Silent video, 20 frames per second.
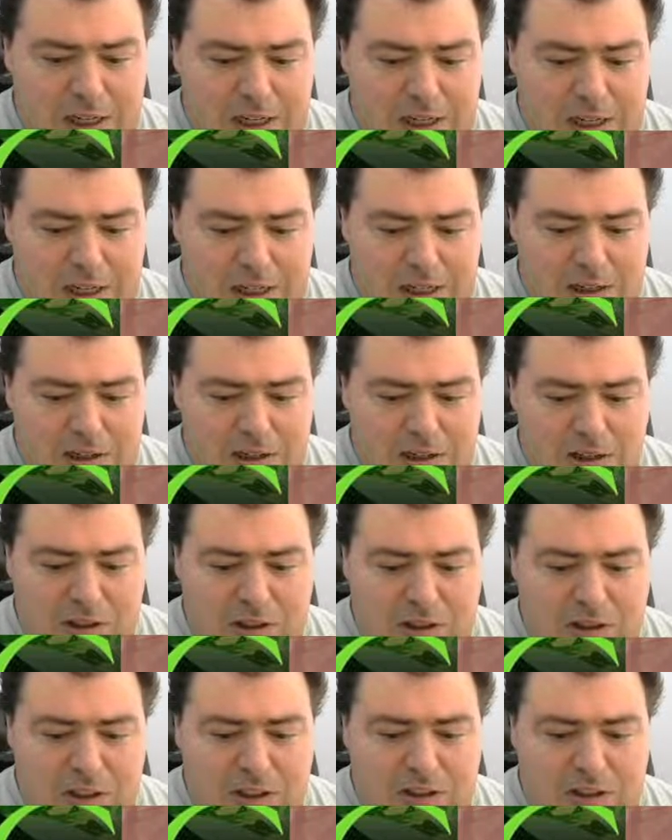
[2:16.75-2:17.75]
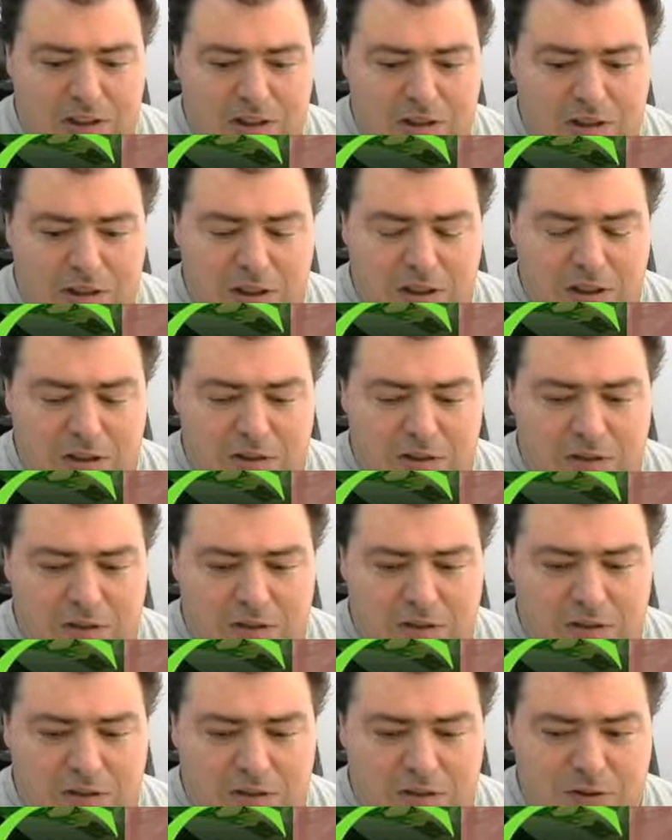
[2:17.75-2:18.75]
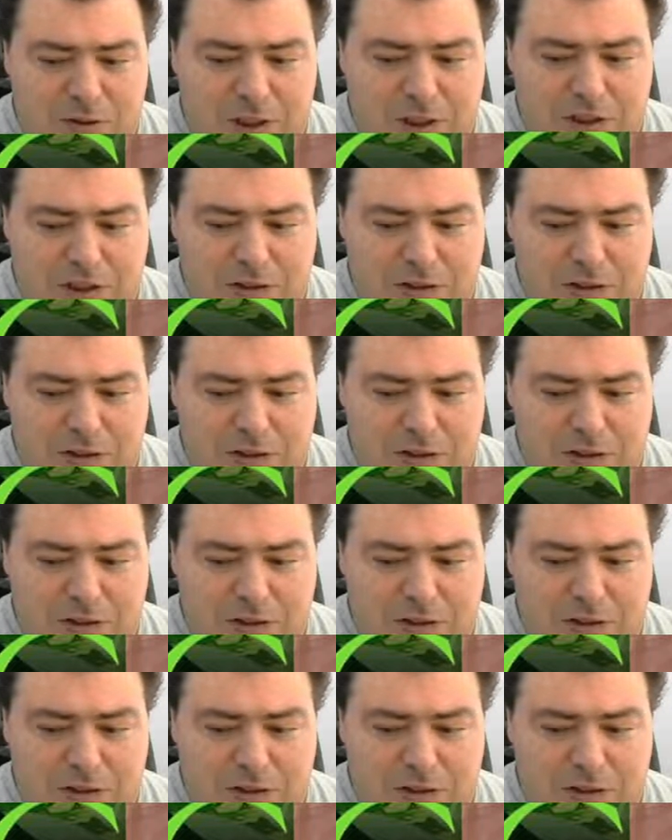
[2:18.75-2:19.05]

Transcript: the early days of when they